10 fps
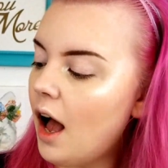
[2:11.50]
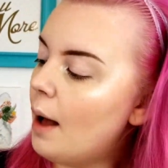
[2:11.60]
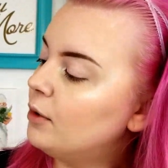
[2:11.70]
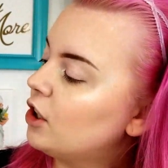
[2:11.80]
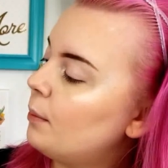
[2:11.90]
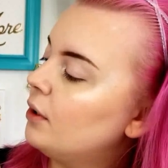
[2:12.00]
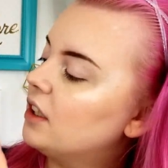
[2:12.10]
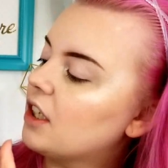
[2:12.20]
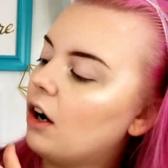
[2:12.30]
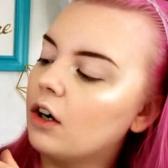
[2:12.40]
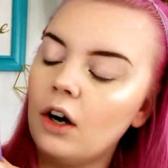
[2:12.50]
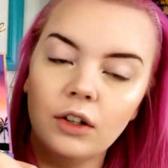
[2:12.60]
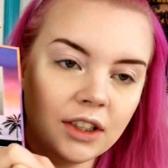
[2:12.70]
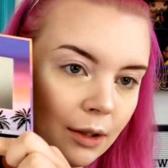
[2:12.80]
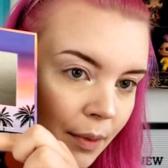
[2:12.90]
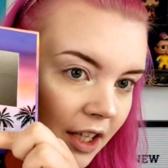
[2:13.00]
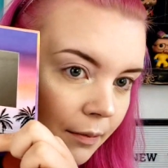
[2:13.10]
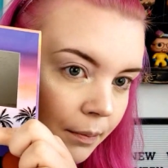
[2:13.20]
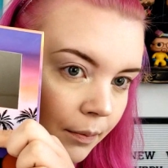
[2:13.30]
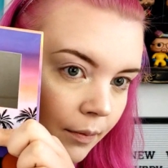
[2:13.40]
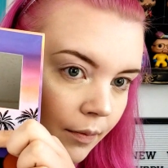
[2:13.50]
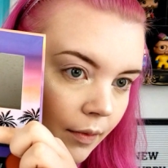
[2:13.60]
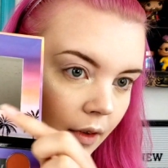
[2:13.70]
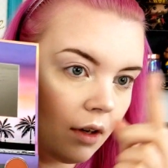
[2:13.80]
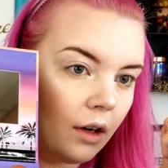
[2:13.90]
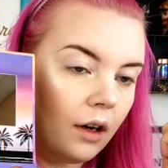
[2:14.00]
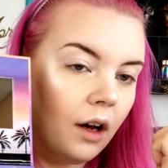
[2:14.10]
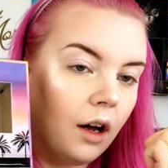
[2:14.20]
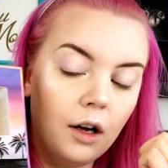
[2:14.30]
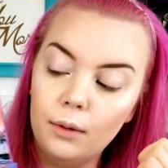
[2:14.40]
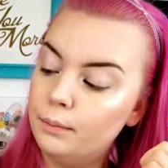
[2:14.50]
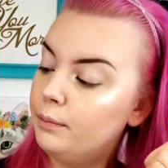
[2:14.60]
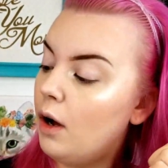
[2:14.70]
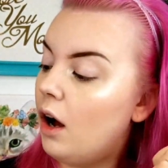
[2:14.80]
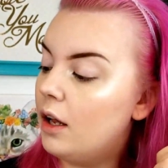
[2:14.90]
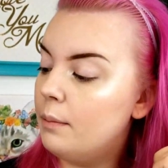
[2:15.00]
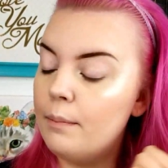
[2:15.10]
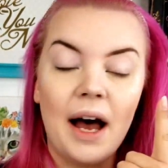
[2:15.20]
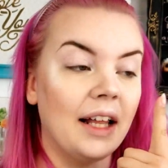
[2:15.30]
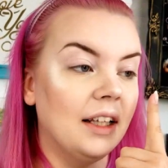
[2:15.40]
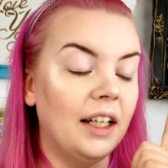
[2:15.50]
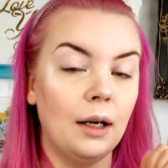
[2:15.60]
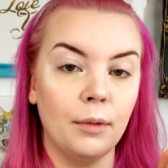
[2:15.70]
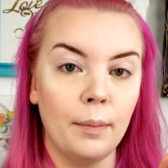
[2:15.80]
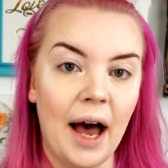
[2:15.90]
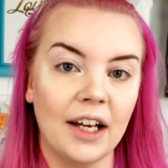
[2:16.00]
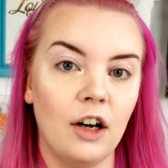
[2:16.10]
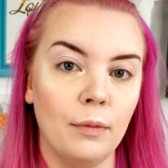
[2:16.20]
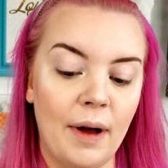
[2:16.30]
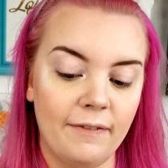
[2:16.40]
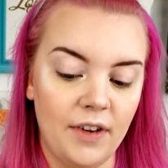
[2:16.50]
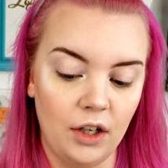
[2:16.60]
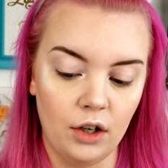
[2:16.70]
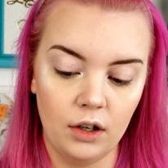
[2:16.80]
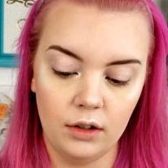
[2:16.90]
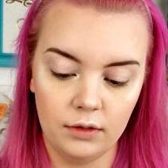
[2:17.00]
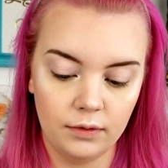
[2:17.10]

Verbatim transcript: I'm just going to put this color Ultimate um, on my lid. I'm going to pack it on with my finger.